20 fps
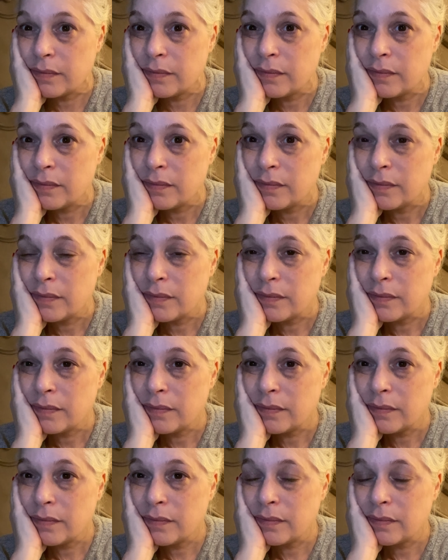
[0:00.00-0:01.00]

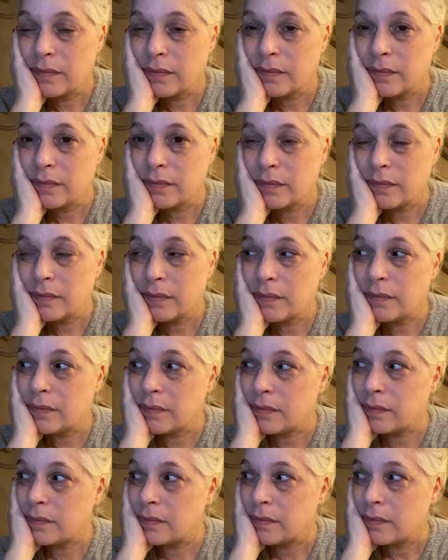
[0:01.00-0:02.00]

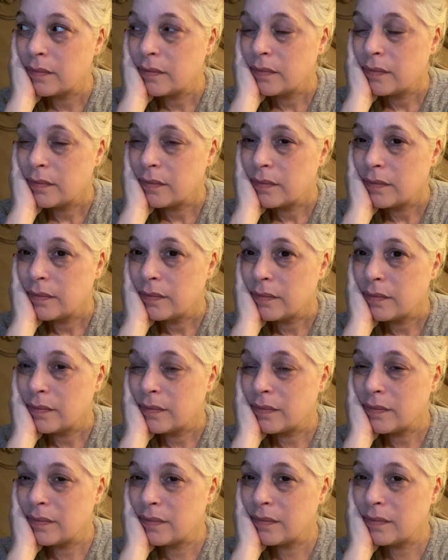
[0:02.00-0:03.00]

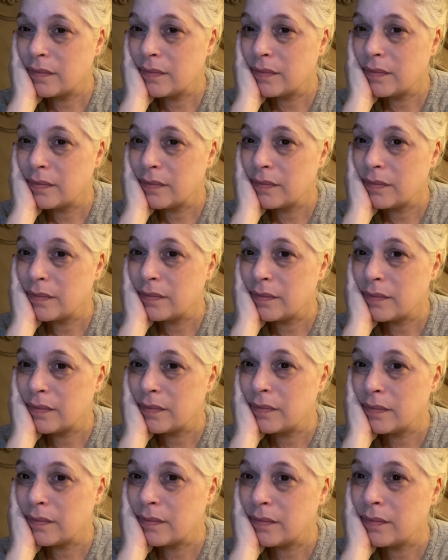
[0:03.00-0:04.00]

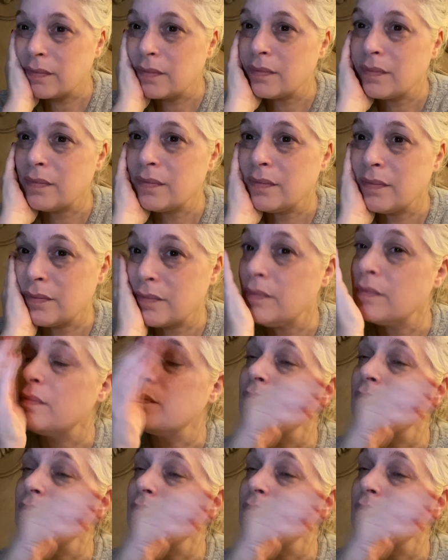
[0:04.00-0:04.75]
[no speech]